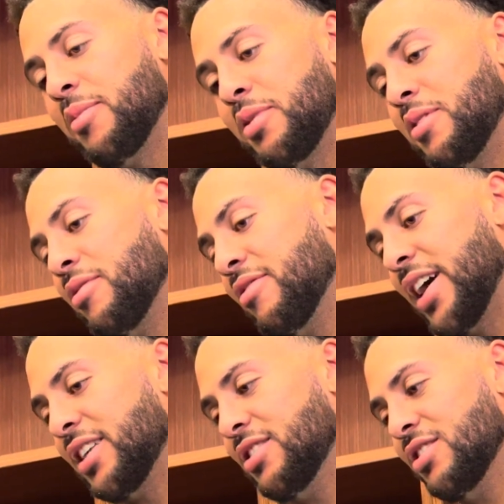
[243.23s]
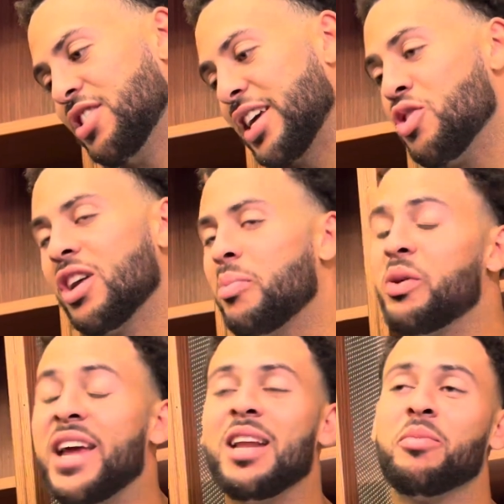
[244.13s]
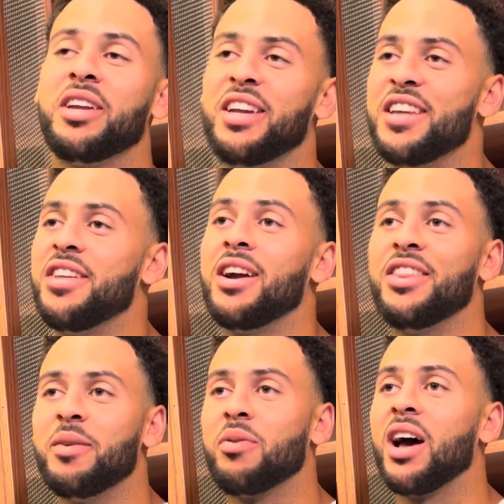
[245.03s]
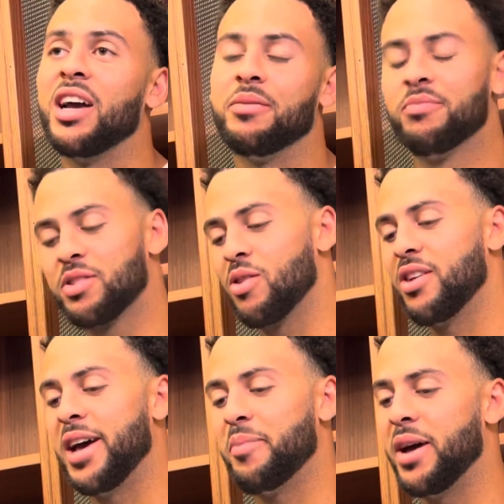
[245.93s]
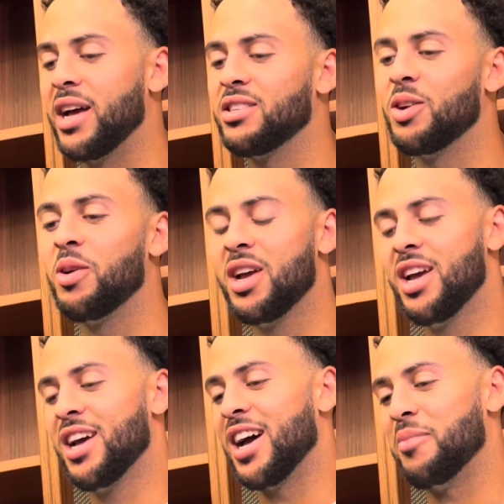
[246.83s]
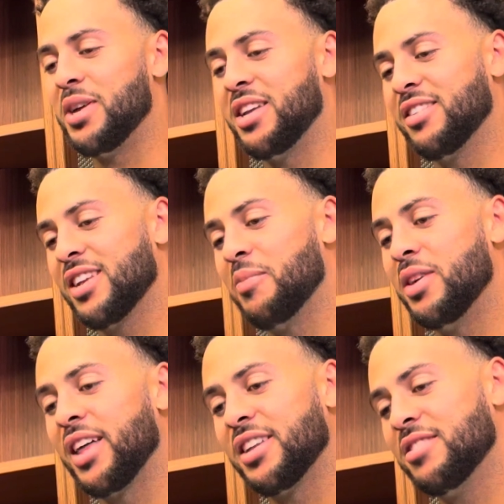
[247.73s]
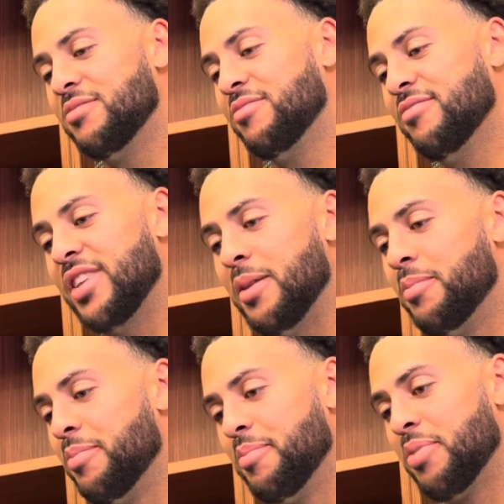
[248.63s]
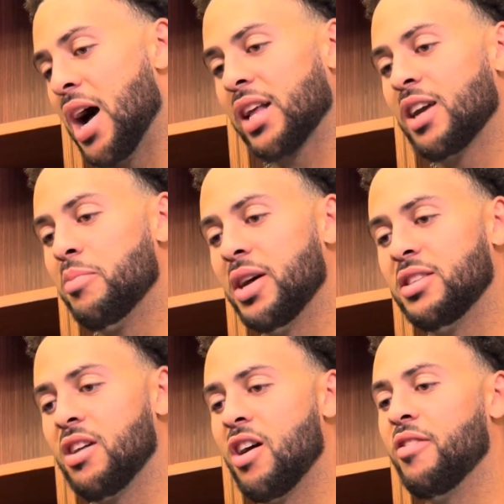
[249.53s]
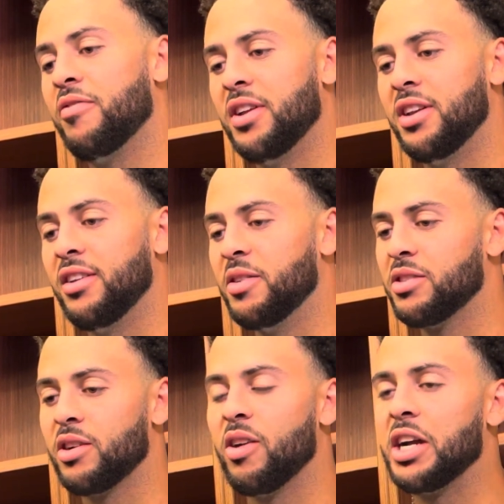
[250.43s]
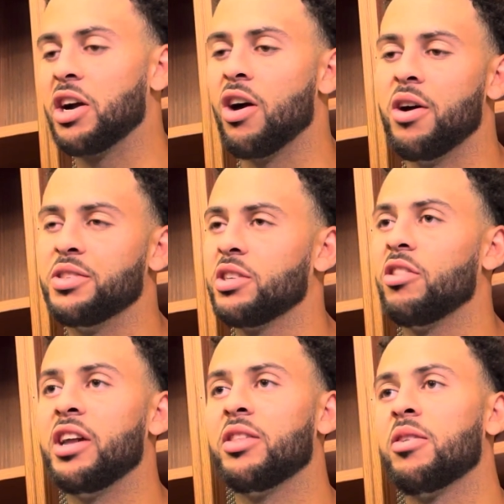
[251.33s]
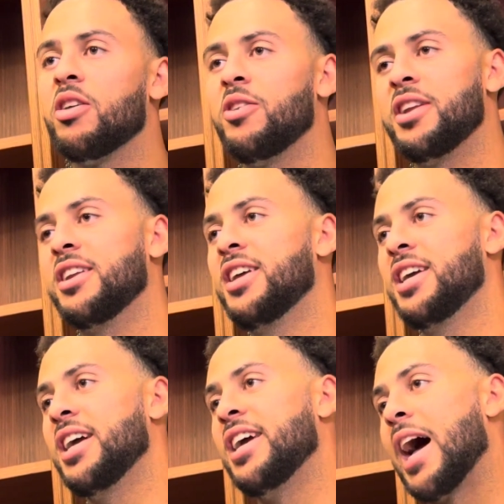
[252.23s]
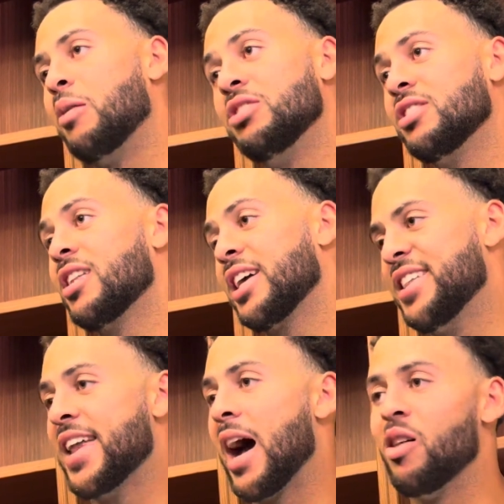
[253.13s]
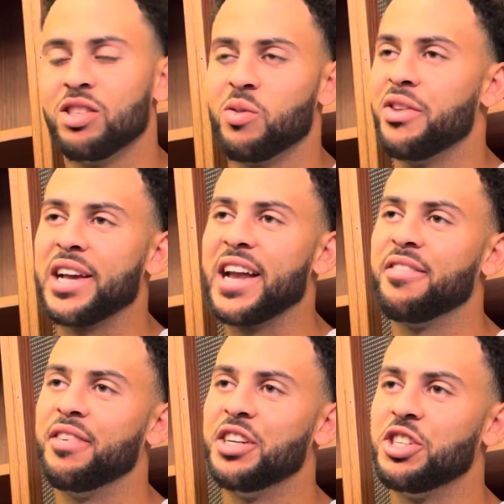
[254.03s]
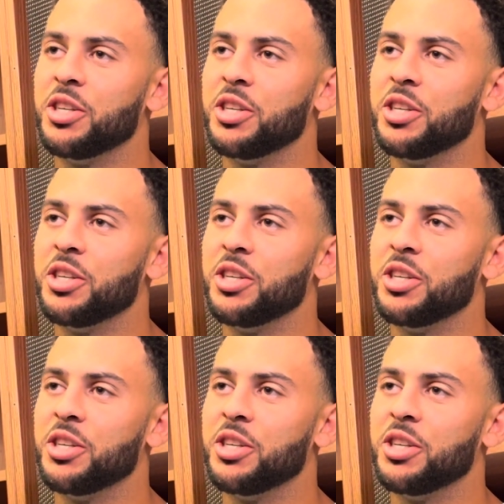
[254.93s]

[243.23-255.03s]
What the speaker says: mean, you could have put anybody in there and they'd probably score that pass. So, I mean, like, they blocked their butts off and it was a great call. It was a great throw. And I was just lucky that I was the one that got the finish.